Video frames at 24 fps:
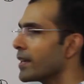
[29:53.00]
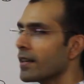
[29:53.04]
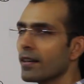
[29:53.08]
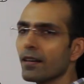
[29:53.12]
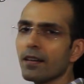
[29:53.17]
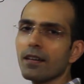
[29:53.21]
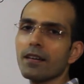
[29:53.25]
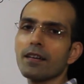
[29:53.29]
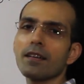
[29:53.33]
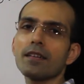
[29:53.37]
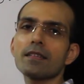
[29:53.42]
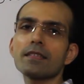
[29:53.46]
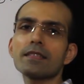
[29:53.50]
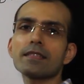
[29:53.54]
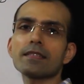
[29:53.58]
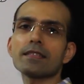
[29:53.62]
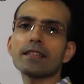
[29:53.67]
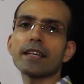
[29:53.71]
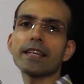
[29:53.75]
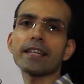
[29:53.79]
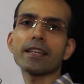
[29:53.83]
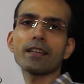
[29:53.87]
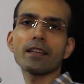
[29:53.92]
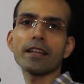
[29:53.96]
a
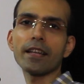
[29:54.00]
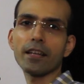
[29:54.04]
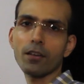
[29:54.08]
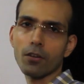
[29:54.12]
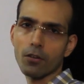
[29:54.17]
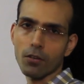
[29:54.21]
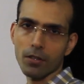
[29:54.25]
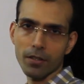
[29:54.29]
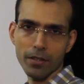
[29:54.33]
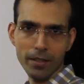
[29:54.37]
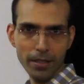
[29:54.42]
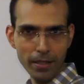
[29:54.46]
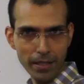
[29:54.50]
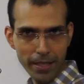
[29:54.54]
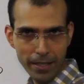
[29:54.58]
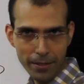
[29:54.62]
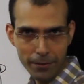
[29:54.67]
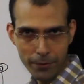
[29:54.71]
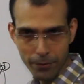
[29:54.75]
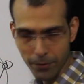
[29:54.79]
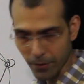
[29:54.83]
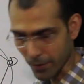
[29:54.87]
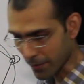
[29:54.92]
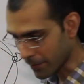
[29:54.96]
cyclic
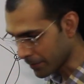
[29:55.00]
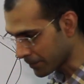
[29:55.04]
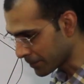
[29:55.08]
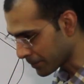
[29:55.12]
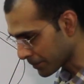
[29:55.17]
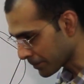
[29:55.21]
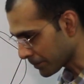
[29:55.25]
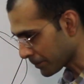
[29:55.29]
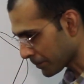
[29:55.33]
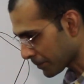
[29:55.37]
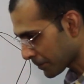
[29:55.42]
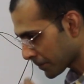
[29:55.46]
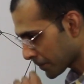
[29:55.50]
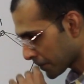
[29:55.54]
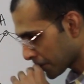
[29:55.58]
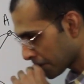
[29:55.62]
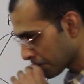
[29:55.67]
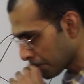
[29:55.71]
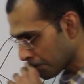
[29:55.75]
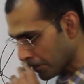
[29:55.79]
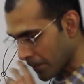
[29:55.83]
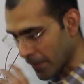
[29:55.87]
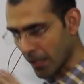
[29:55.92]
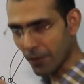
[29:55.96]
quadrilateral.
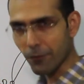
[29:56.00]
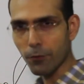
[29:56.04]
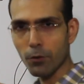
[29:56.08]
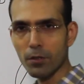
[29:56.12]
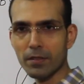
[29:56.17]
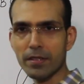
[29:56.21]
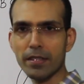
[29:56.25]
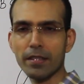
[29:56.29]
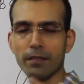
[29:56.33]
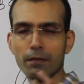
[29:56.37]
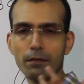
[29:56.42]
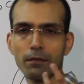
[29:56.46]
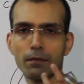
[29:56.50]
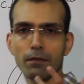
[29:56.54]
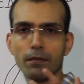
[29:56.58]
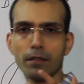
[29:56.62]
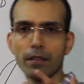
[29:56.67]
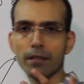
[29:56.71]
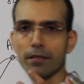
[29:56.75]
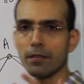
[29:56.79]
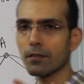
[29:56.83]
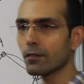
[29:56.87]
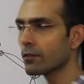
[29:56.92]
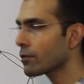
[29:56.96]
Of course,
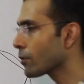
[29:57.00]
this is